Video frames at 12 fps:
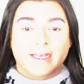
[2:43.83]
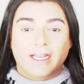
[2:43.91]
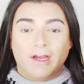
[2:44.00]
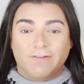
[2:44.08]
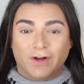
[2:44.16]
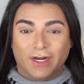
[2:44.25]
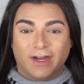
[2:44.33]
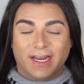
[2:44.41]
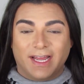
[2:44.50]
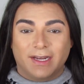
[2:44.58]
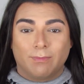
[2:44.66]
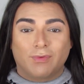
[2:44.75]
Now I've already gone
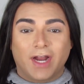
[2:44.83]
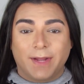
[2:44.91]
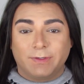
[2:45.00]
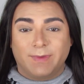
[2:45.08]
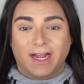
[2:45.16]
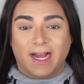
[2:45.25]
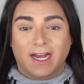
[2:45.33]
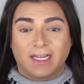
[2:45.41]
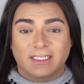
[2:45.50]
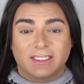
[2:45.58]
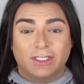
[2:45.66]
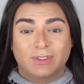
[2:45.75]
ahead and primed my
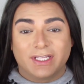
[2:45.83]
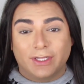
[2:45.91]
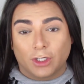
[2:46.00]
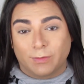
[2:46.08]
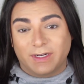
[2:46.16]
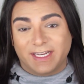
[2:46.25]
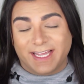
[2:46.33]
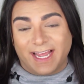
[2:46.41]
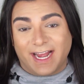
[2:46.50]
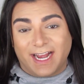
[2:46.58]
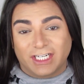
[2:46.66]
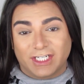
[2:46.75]
eyes using the Urban
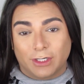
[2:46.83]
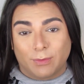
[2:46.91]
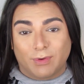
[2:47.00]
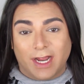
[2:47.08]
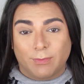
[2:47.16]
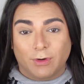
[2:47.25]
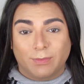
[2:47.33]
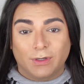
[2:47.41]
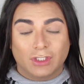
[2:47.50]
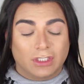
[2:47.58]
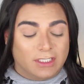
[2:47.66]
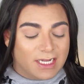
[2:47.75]
Decay Eyeshadow Primer
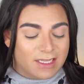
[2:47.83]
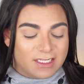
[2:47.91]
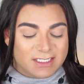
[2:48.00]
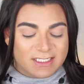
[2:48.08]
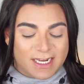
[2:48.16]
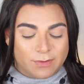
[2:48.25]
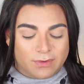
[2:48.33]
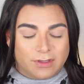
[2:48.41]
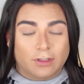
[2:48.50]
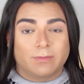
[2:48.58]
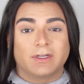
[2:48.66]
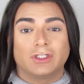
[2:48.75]
Potion and then set it with a
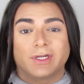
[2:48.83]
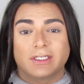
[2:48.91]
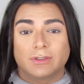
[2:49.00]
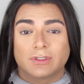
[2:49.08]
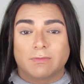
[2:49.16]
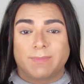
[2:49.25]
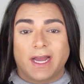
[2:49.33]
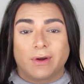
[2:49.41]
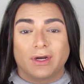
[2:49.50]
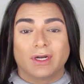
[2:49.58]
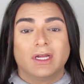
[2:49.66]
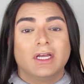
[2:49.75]
little bit of translucent
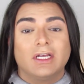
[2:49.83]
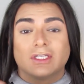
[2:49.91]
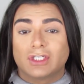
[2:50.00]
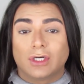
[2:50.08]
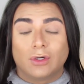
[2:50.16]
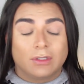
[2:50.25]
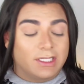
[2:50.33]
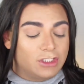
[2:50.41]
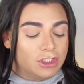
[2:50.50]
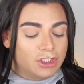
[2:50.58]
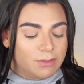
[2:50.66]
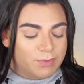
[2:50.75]
powder. So let's
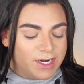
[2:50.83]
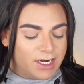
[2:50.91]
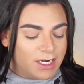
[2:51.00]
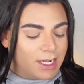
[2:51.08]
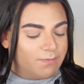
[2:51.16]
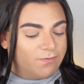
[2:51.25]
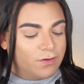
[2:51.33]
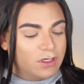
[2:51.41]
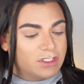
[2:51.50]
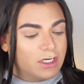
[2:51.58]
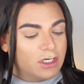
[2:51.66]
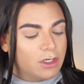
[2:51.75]
just jump right in. I'm
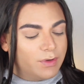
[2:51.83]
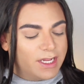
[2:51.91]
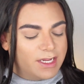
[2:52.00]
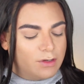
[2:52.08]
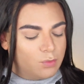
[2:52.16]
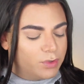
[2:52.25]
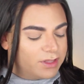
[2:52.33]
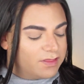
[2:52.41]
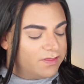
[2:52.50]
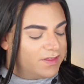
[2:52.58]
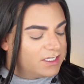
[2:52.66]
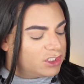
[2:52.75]
first gonna go in
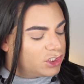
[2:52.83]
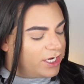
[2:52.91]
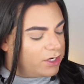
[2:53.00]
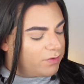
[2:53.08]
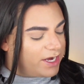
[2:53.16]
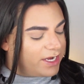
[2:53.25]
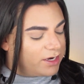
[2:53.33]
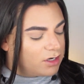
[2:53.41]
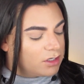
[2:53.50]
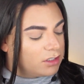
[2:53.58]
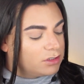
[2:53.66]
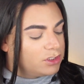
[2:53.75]
with this shade right here
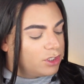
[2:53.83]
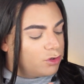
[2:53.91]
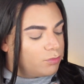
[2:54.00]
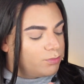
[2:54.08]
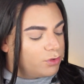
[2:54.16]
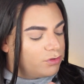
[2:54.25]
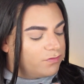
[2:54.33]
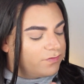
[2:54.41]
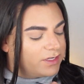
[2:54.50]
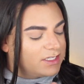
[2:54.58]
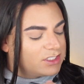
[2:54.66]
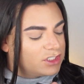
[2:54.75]
called Don't Move.
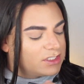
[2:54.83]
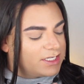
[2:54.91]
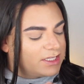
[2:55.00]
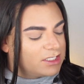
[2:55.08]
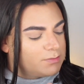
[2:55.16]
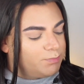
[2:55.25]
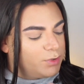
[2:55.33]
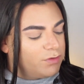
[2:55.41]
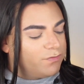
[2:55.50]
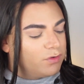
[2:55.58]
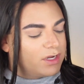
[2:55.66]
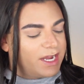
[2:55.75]
It's just like this
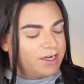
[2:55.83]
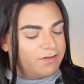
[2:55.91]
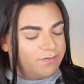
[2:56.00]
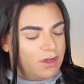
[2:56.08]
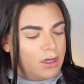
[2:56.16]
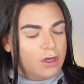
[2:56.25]
beautiful kind of